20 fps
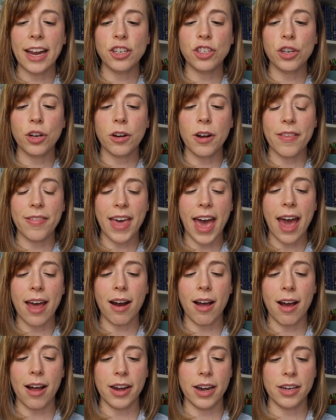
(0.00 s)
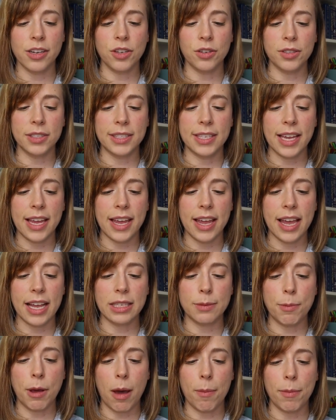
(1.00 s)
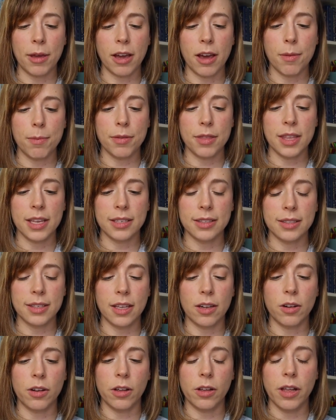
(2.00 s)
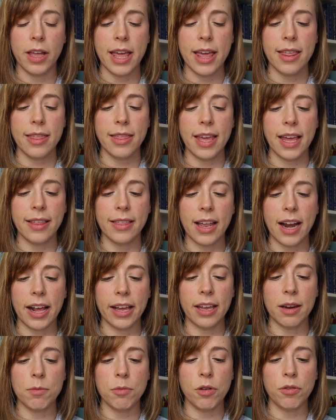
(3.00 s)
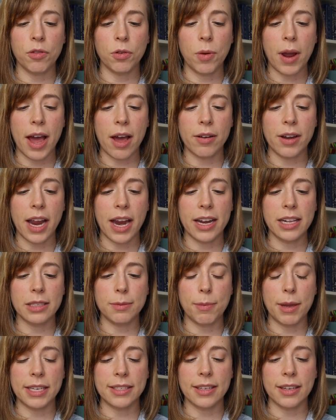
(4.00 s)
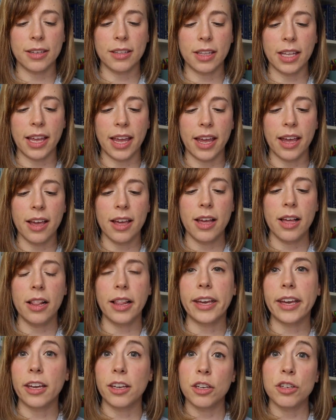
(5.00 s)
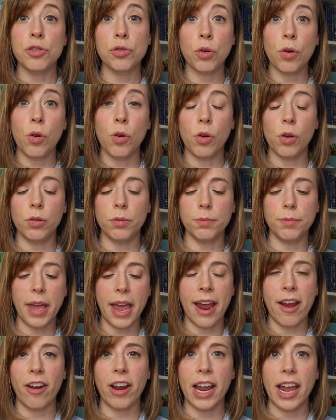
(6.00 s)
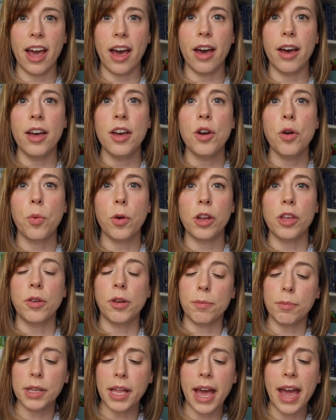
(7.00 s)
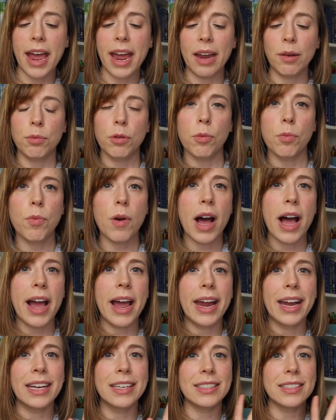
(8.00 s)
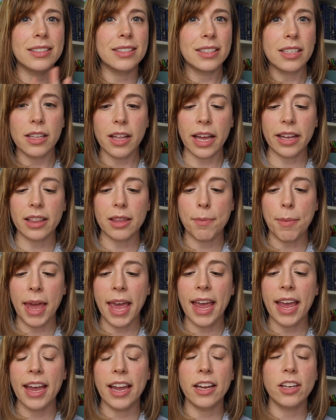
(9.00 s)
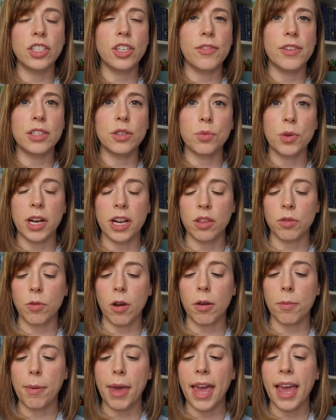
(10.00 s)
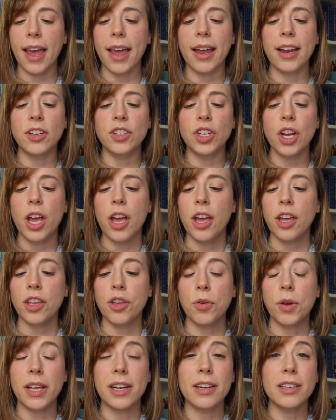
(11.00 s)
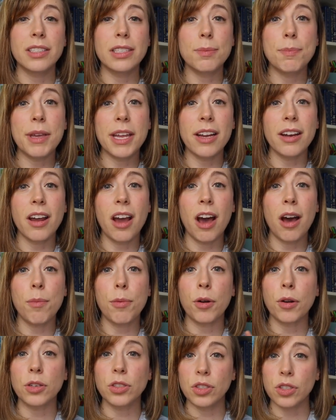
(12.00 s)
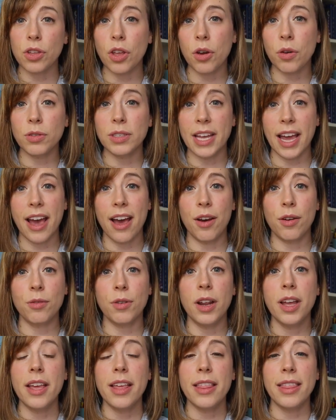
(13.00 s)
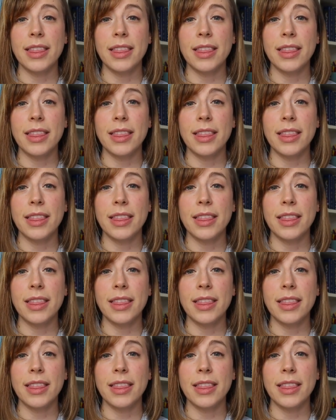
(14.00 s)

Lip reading: and turn that on, and you'll see it's popping up this little thing that I can move around, and it's basically like a control area where you can play, rewind, select the page if it's reading the wrong page. You can speed up or slow down